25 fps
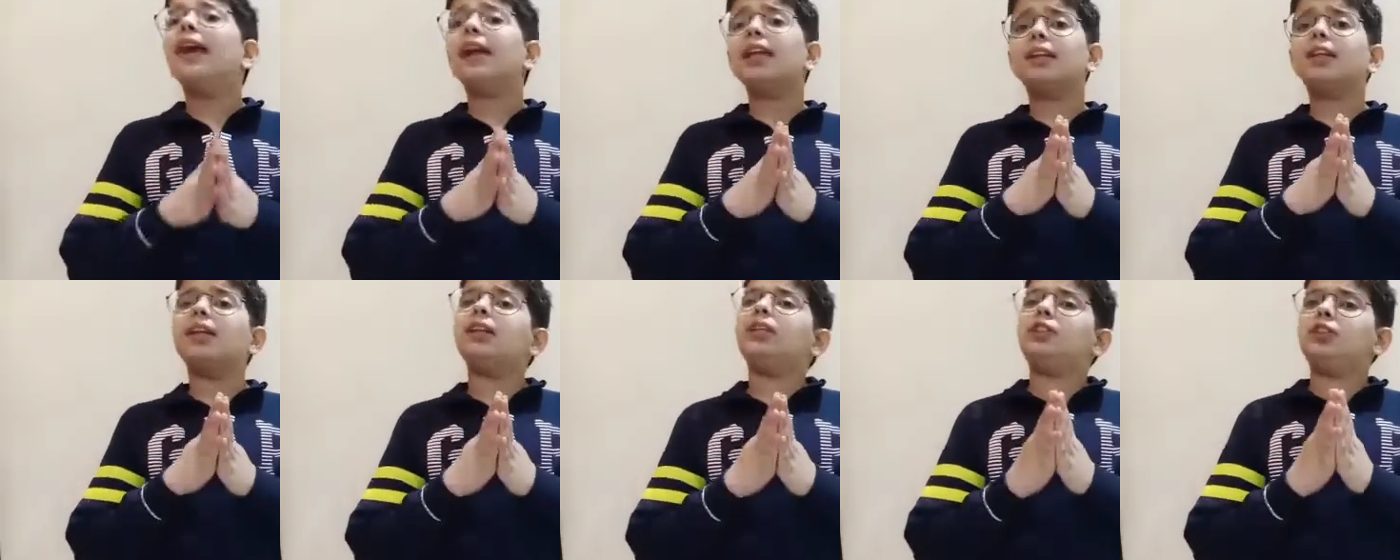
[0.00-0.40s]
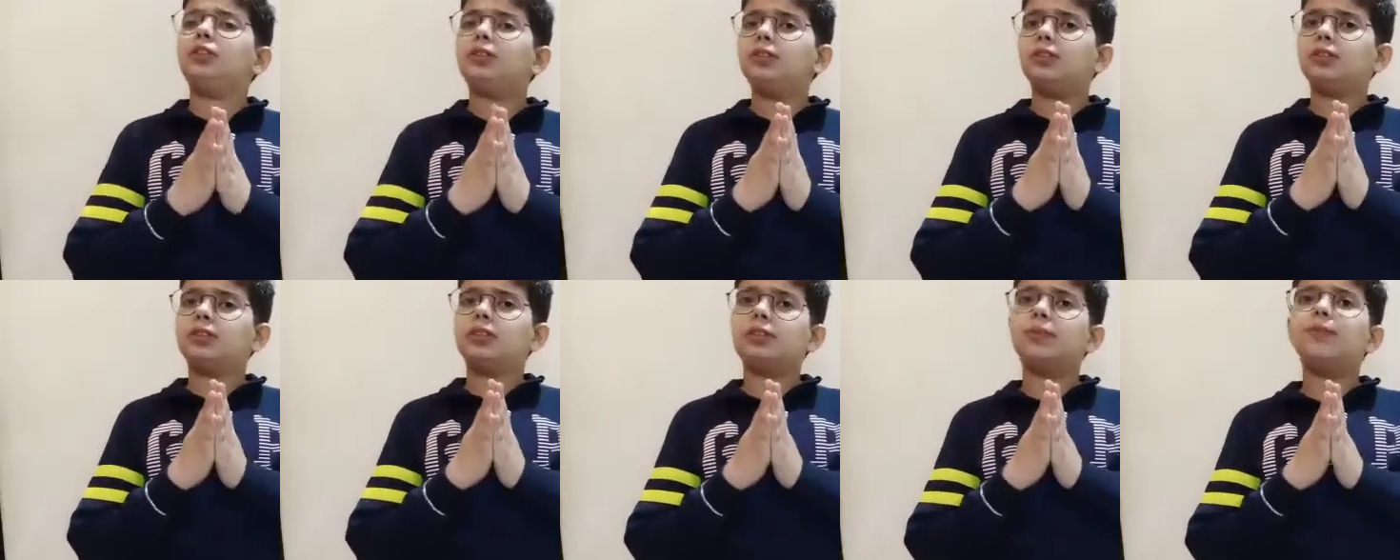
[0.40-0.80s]
It is
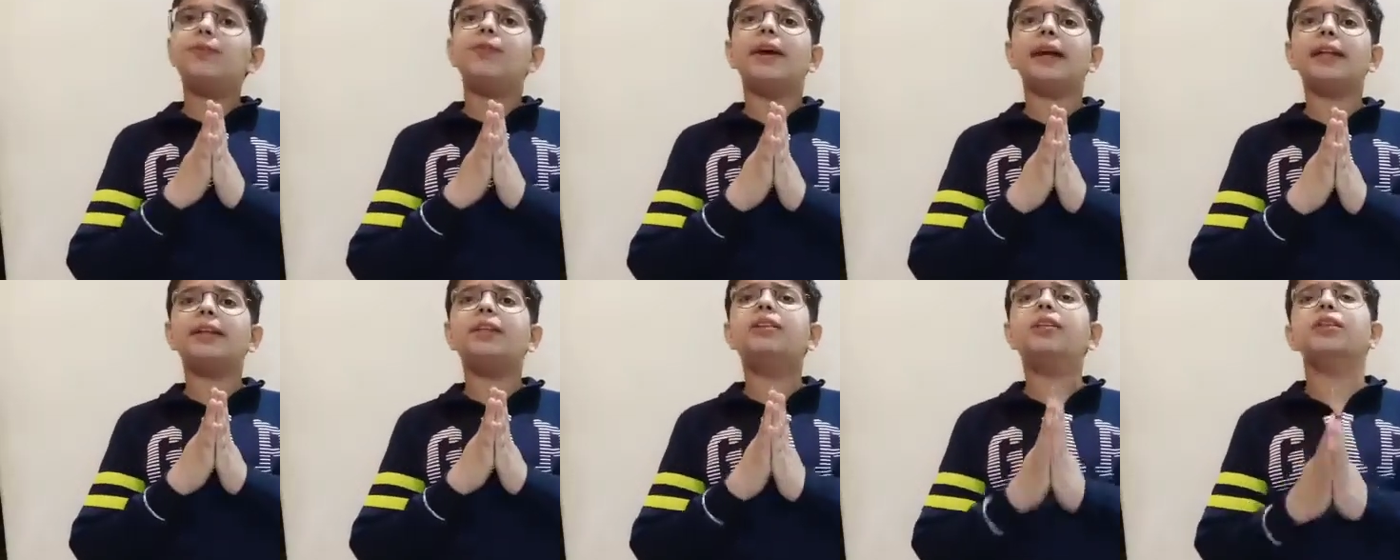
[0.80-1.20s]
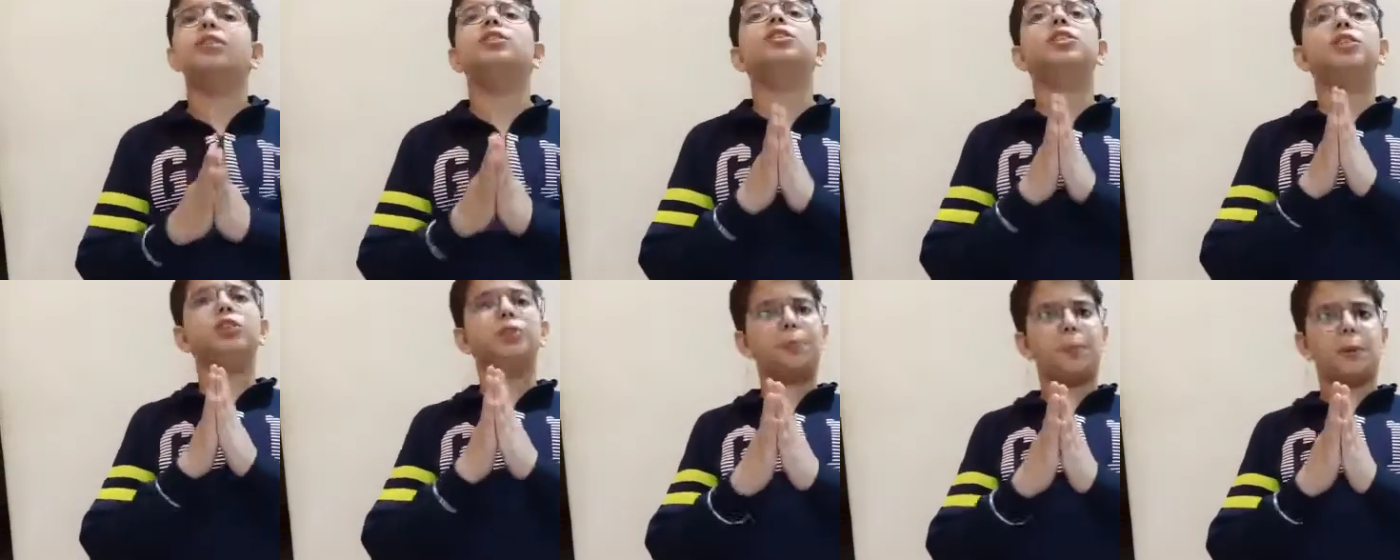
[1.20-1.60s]
used with
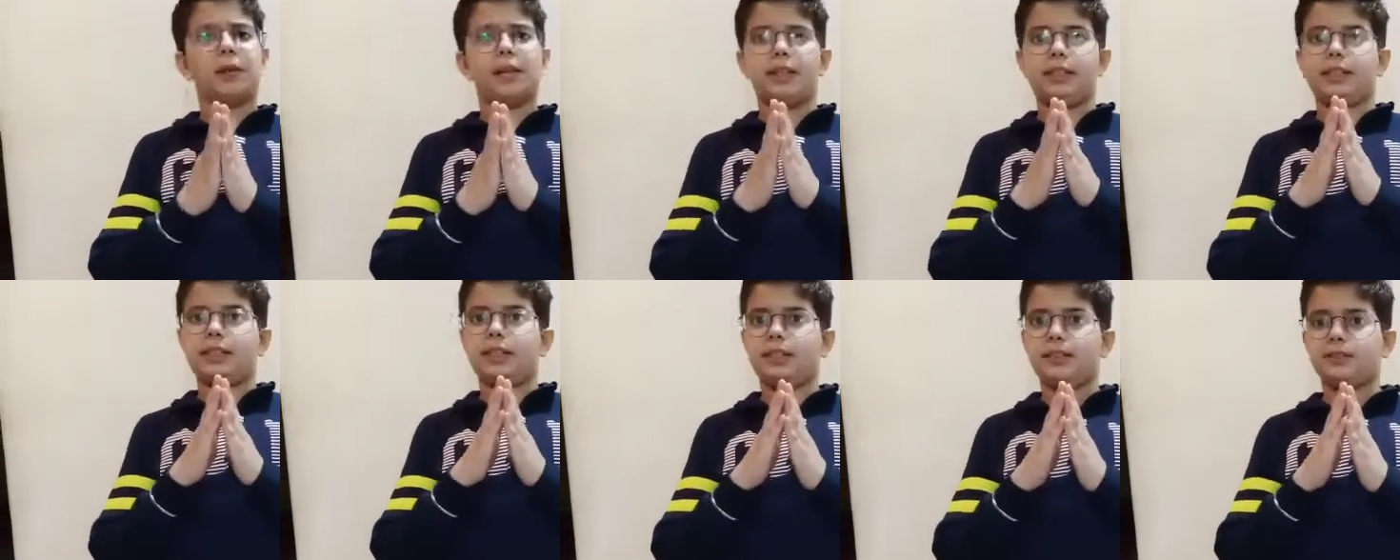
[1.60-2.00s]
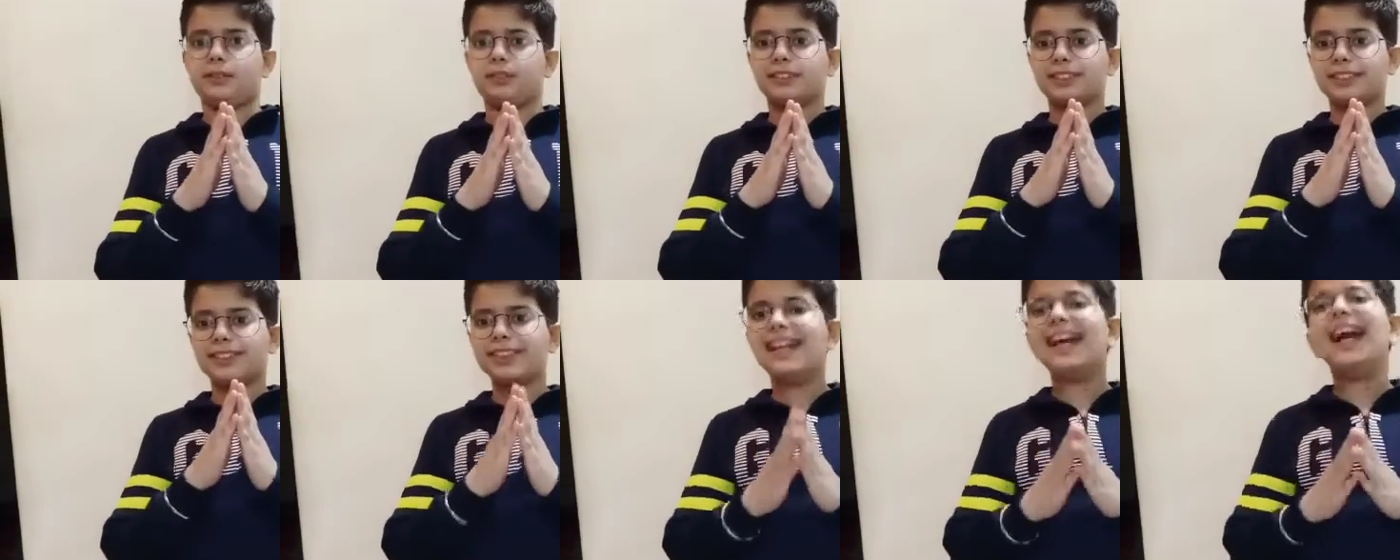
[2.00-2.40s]

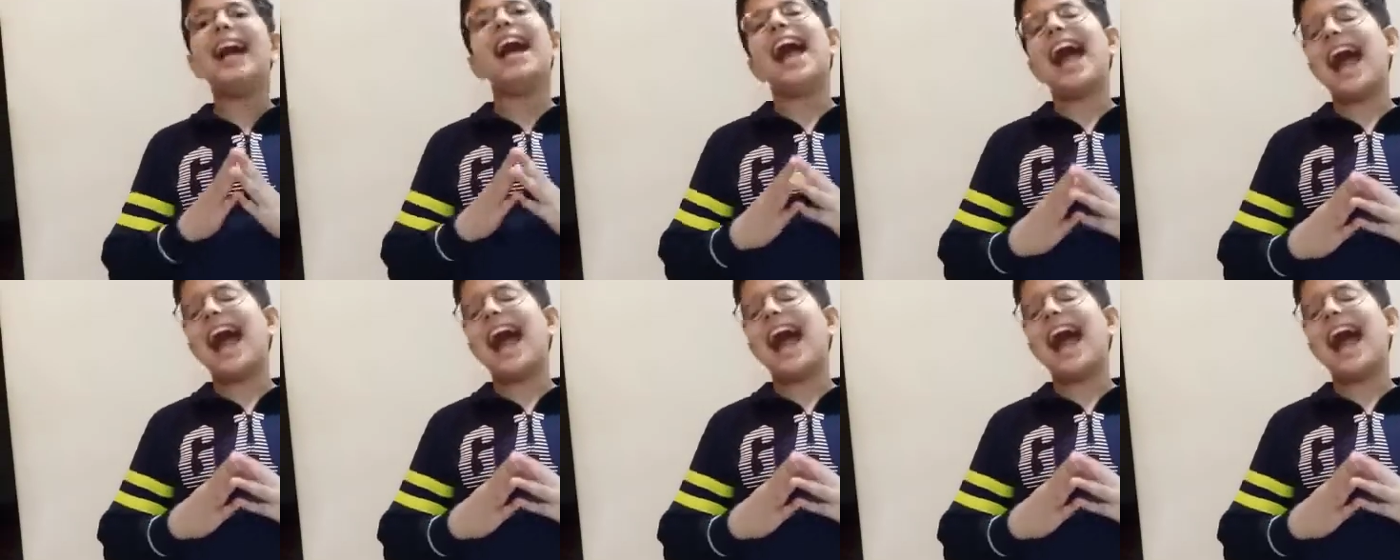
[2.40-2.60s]
superlatives